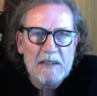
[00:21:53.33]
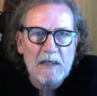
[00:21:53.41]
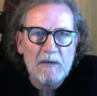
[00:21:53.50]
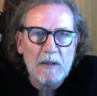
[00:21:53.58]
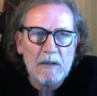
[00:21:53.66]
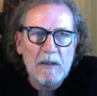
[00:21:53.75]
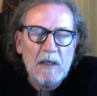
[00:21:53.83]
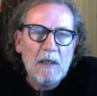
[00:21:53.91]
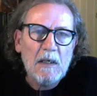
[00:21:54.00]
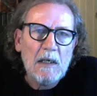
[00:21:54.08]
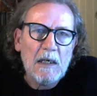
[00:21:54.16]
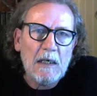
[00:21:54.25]

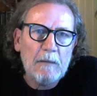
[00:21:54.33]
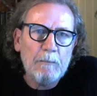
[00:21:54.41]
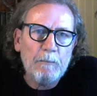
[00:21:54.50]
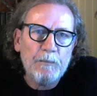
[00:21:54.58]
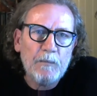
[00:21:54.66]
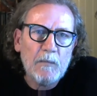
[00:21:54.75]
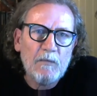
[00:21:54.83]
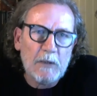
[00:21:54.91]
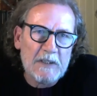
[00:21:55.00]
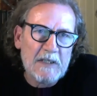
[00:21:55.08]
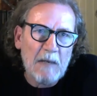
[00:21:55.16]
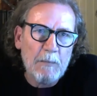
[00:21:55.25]
And for
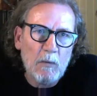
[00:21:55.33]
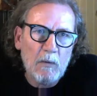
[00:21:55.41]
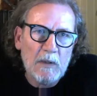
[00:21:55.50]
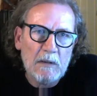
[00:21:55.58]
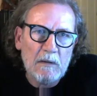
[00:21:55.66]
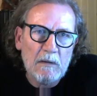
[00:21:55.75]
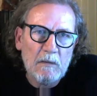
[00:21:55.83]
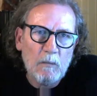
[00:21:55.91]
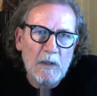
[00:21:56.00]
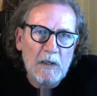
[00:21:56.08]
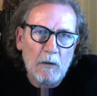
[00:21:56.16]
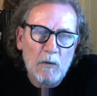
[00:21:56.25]
example, we
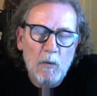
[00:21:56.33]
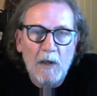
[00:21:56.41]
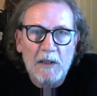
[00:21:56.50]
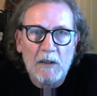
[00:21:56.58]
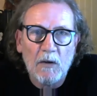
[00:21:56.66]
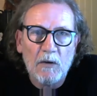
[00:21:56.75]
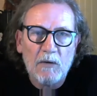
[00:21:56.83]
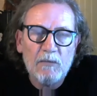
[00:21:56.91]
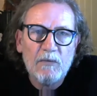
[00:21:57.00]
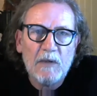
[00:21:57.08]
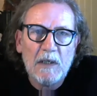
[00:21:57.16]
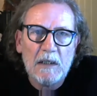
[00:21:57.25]
got quite a lot
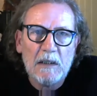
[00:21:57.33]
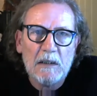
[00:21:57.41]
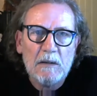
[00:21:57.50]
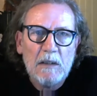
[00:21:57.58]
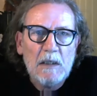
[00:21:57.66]
of